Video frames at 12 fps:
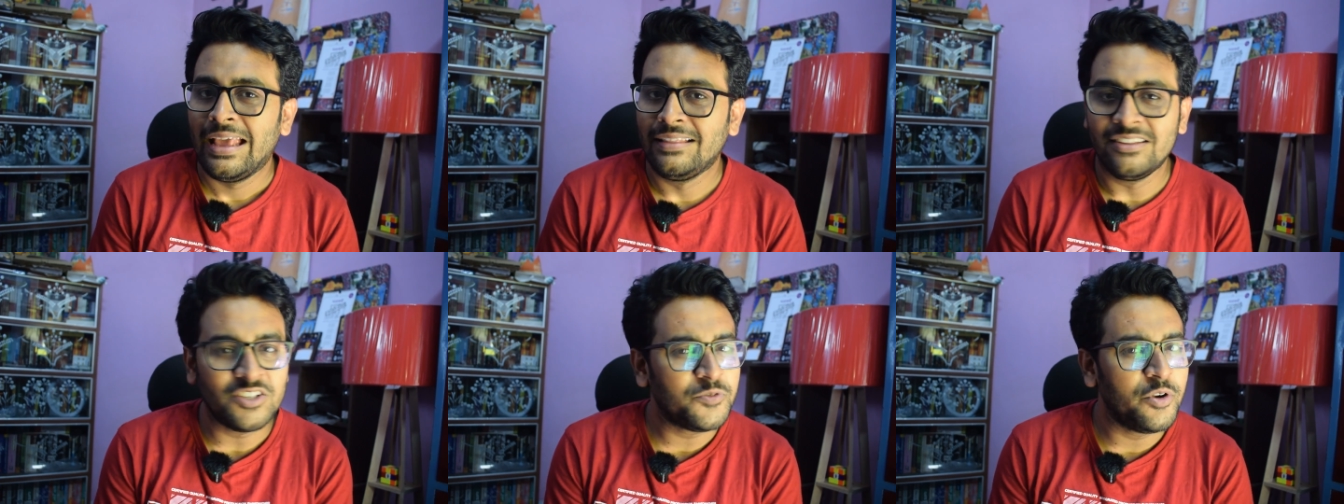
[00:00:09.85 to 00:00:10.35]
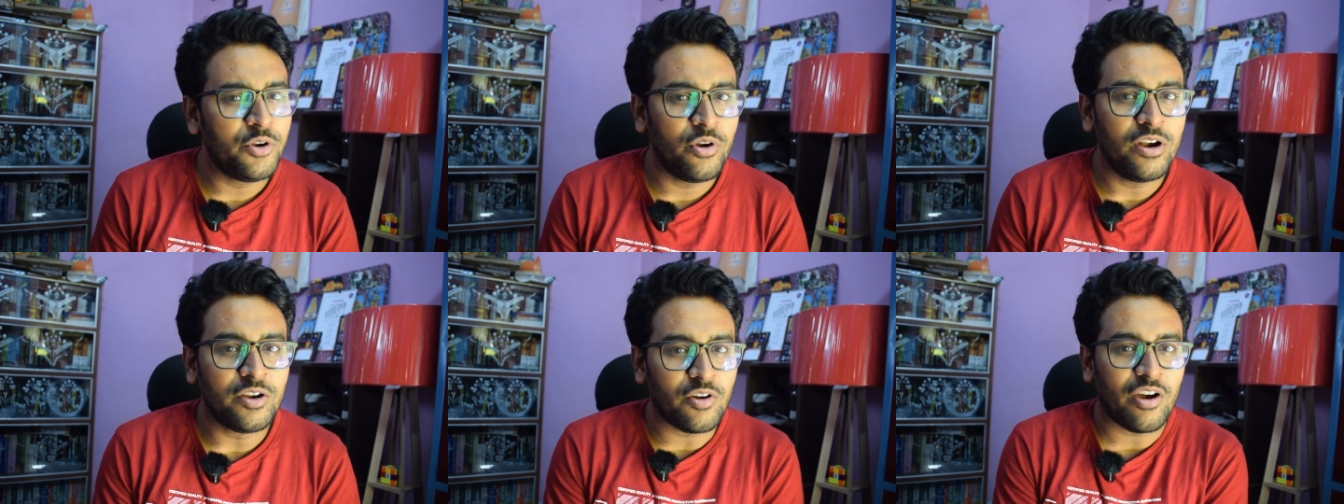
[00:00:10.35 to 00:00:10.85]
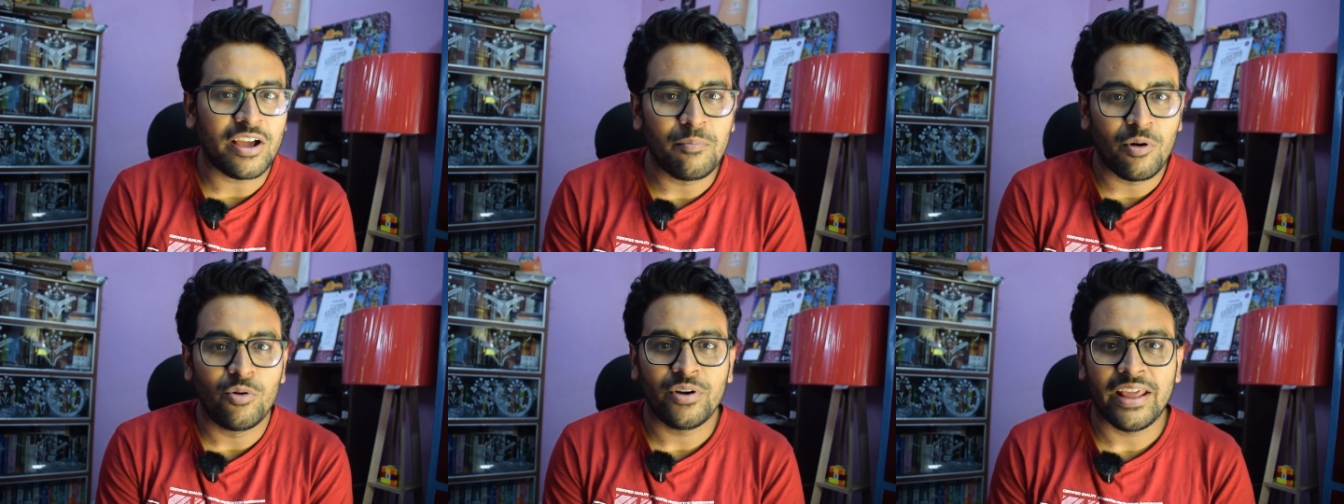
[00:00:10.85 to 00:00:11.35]
In this video, we'll talk
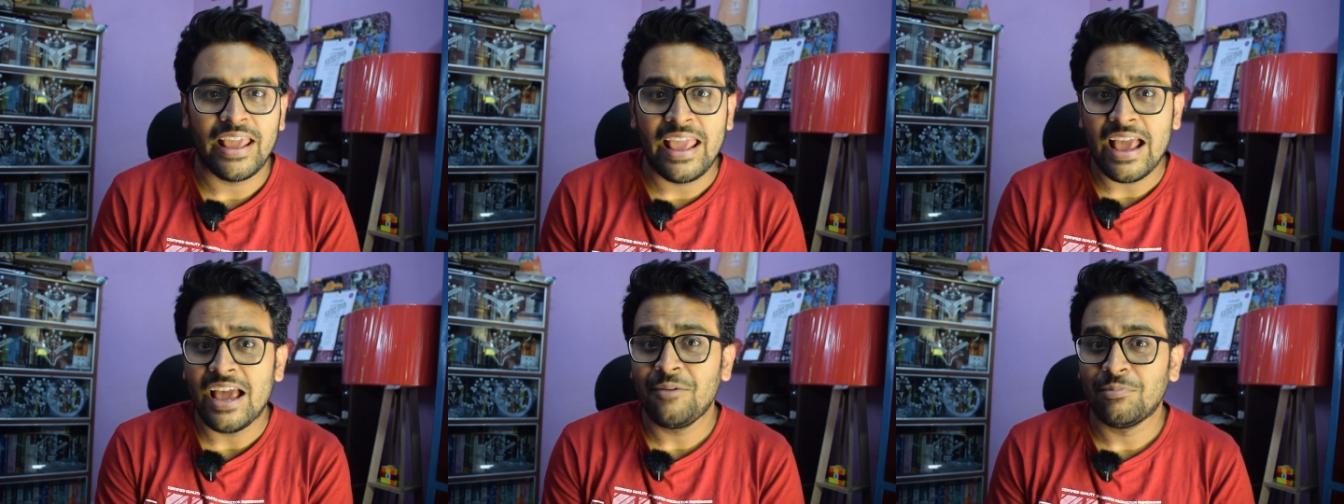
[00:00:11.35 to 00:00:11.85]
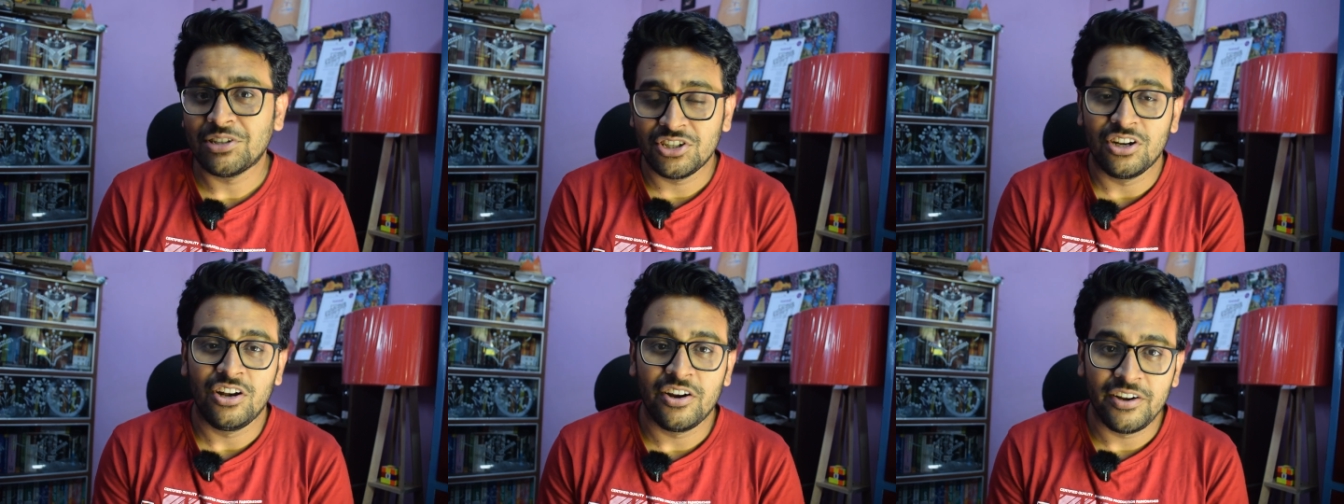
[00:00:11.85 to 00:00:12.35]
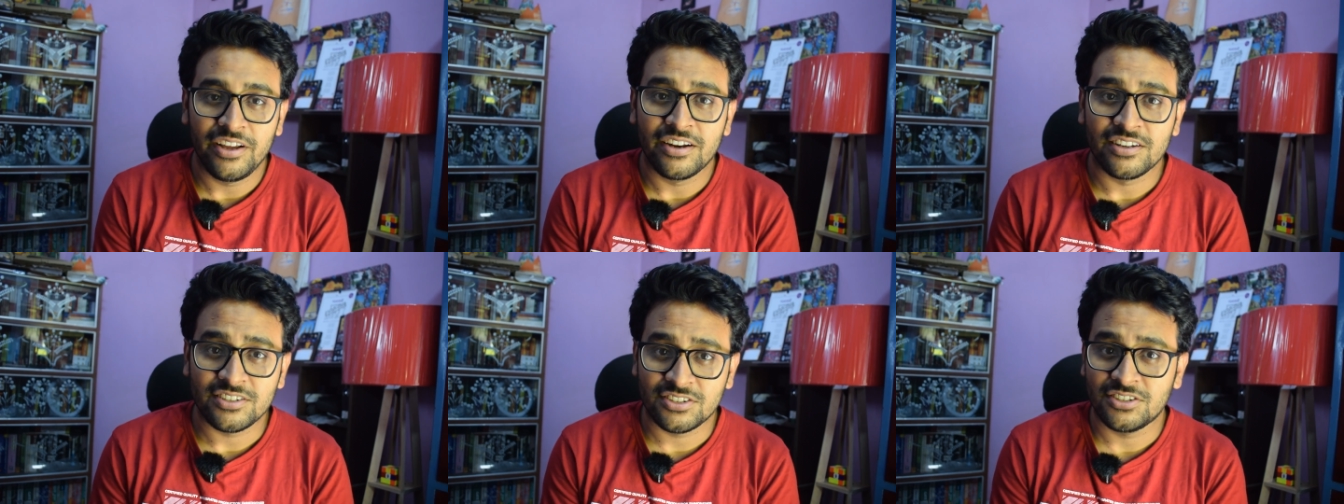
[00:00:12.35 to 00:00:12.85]
about AI machine learning
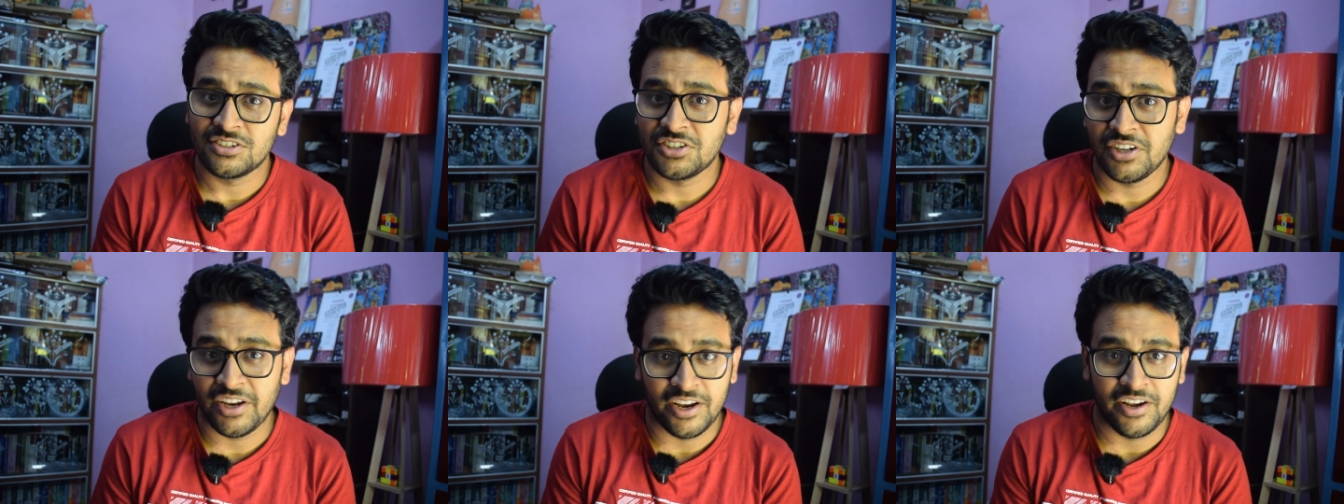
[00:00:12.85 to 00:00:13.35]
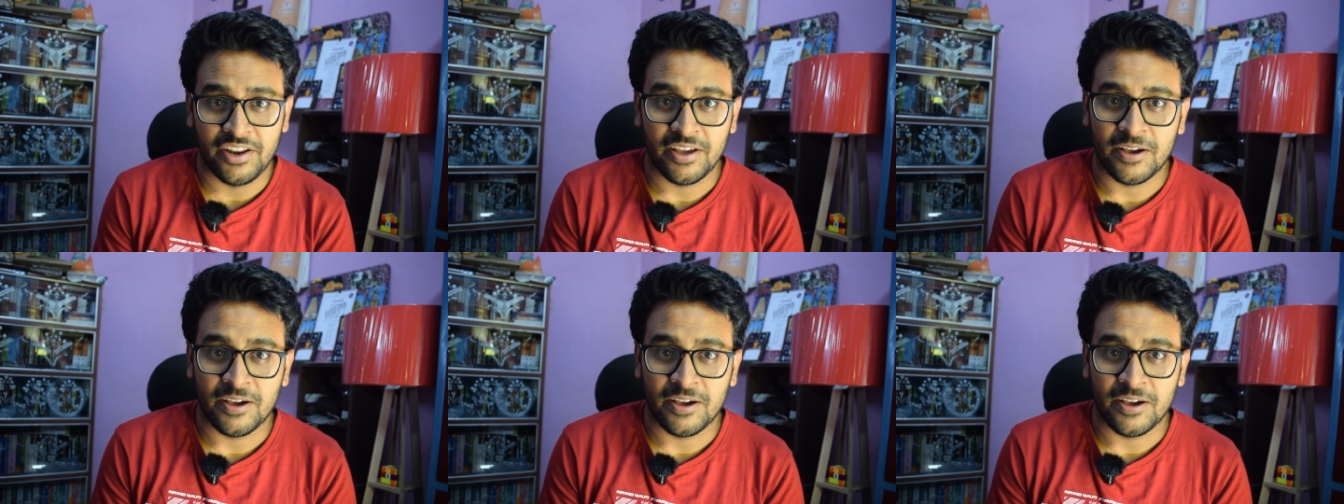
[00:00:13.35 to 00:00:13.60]
research in India.